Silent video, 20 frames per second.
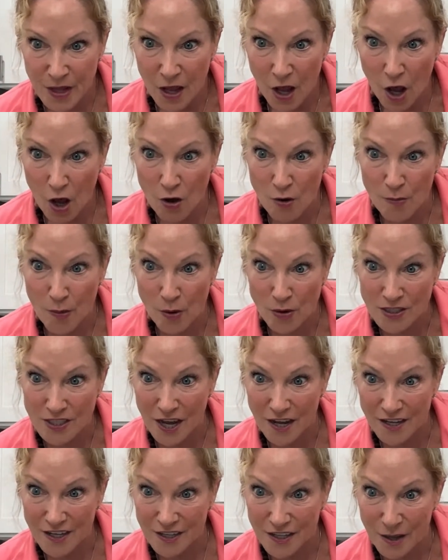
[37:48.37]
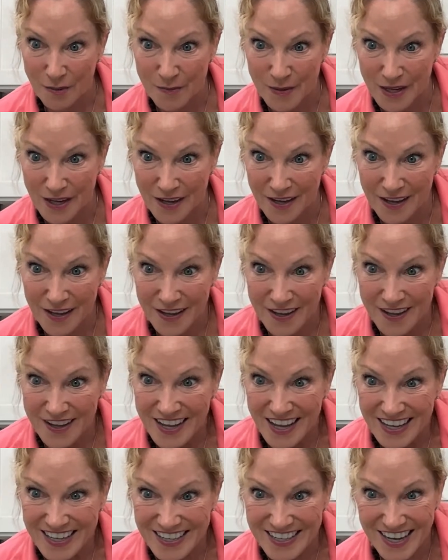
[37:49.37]
Bogota, Colombia.
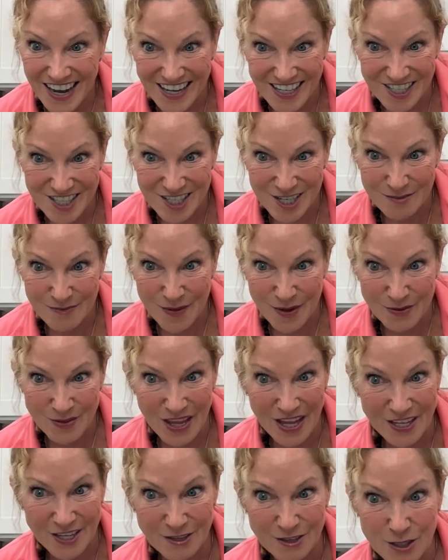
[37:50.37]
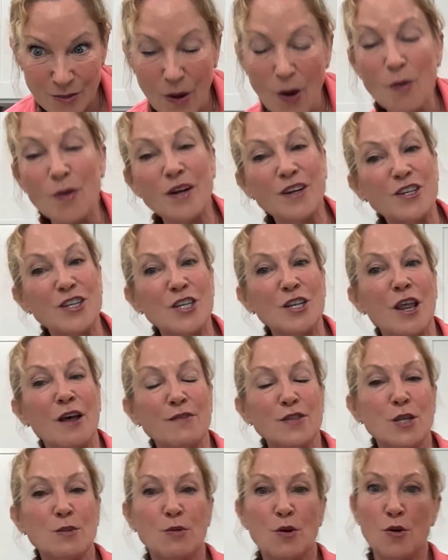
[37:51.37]
Nice to, thank you so much. Oh, and she
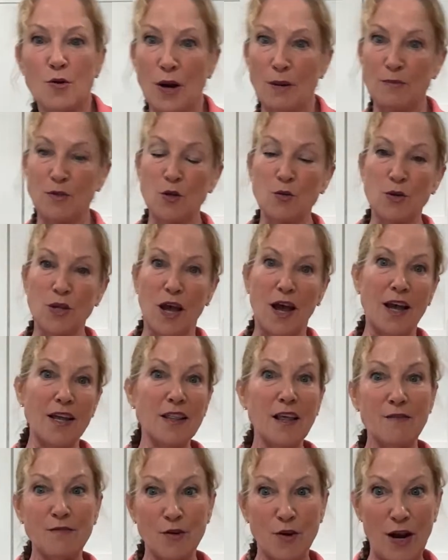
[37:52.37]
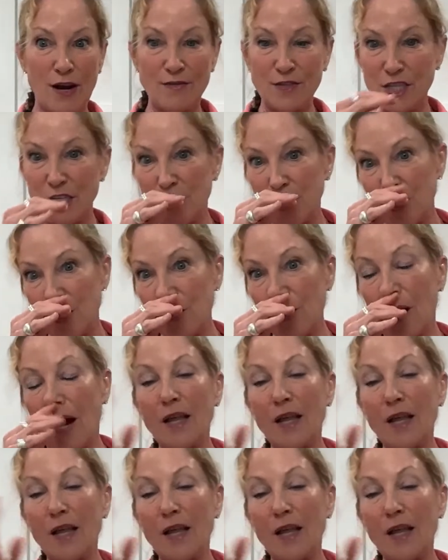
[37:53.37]
loves the program. So I love Craftsy too.